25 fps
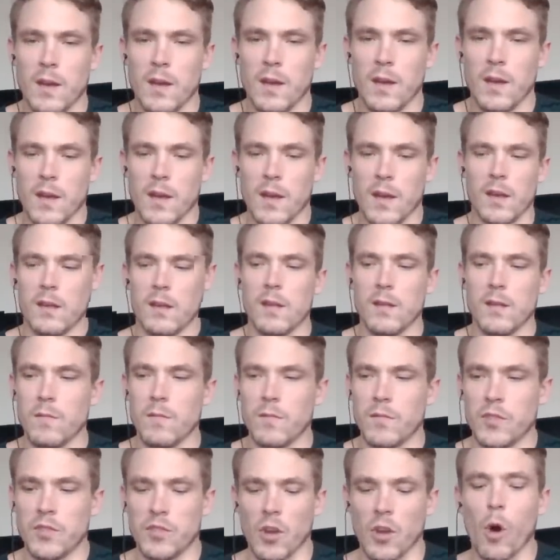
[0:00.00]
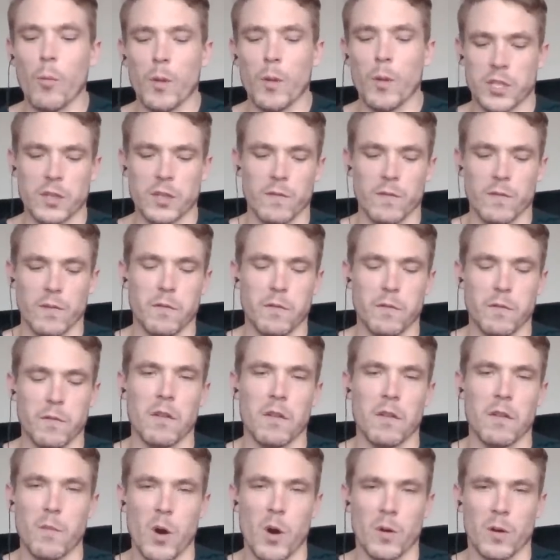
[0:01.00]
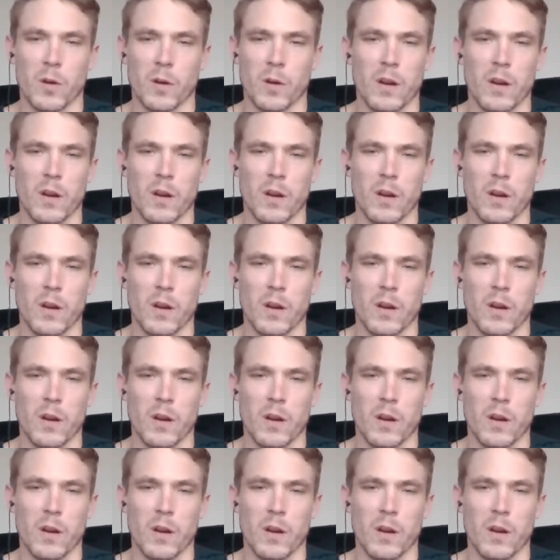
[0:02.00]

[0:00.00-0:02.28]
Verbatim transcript: It, so much of the fun of poker, I'd